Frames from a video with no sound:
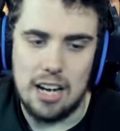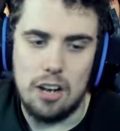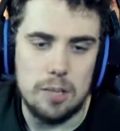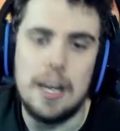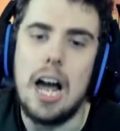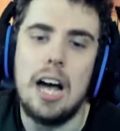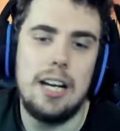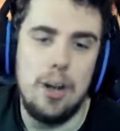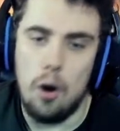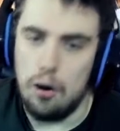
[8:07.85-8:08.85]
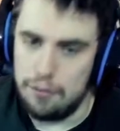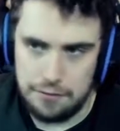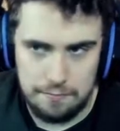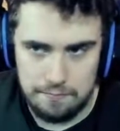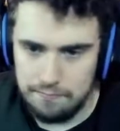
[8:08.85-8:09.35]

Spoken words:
I can't speak highly enough,